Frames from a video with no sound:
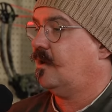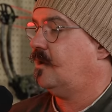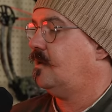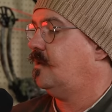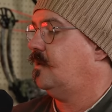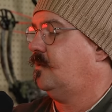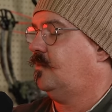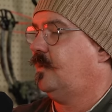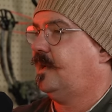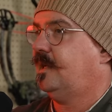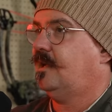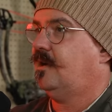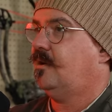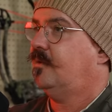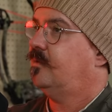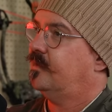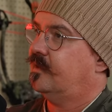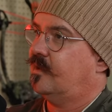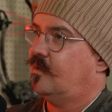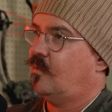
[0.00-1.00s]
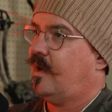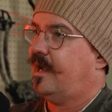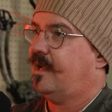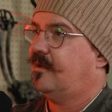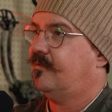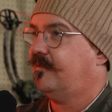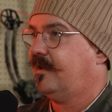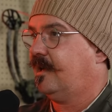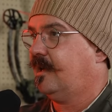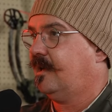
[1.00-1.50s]
oh, we know that a
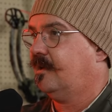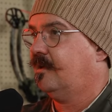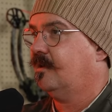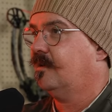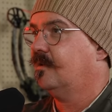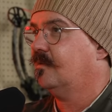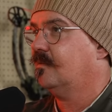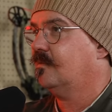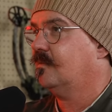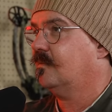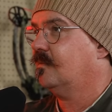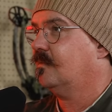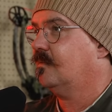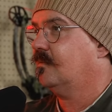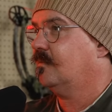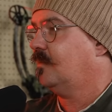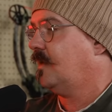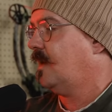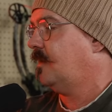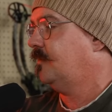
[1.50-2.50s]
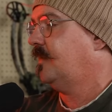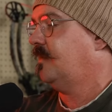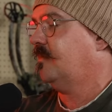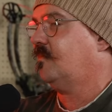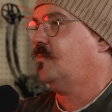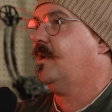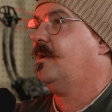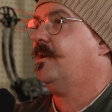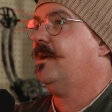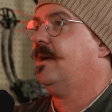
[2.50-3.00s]
white van robbed this
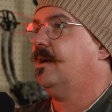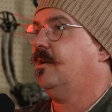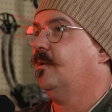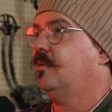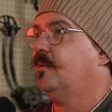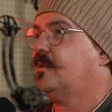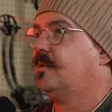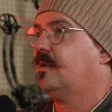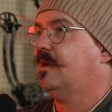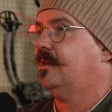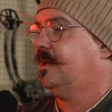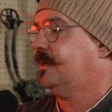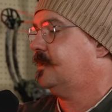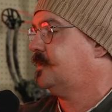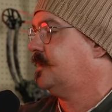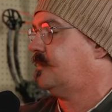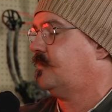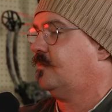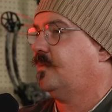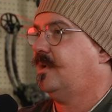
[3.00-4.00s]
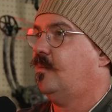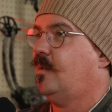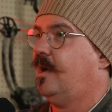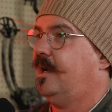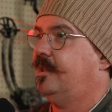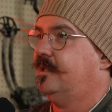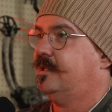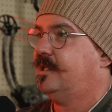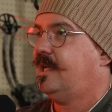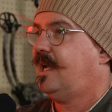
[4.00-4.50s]
warehouse, and let's just
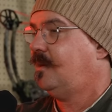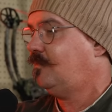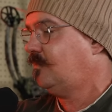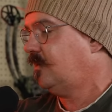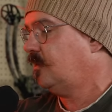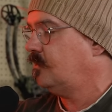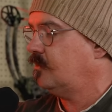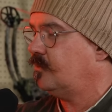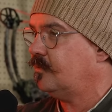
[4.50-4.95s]
rewind the tape